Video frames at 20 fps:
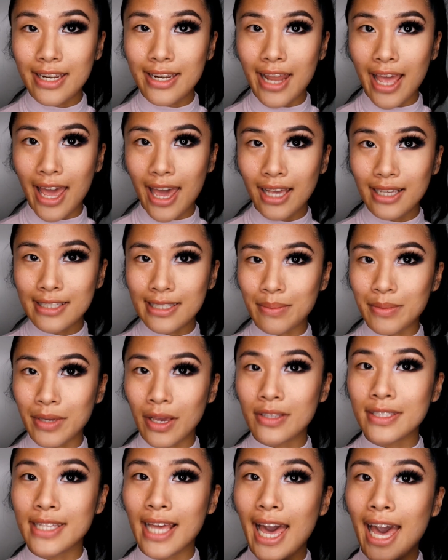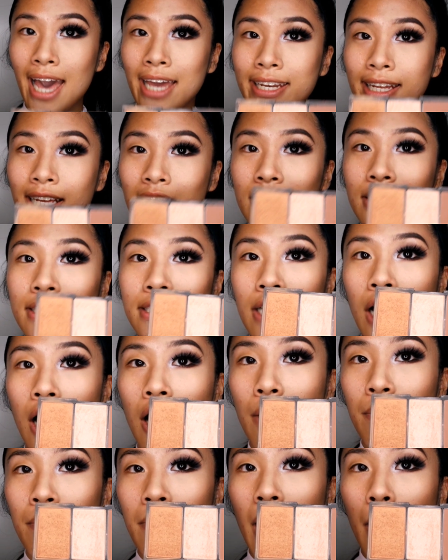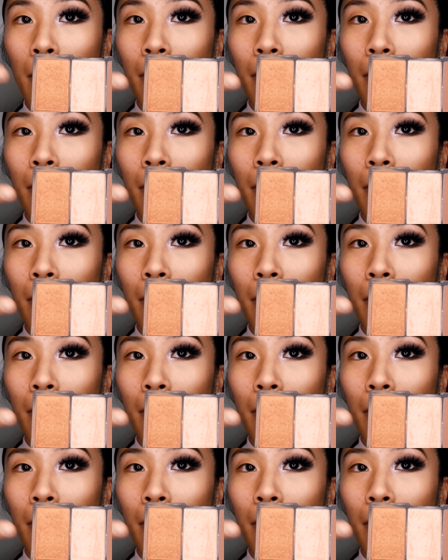Next, I'm going to add in some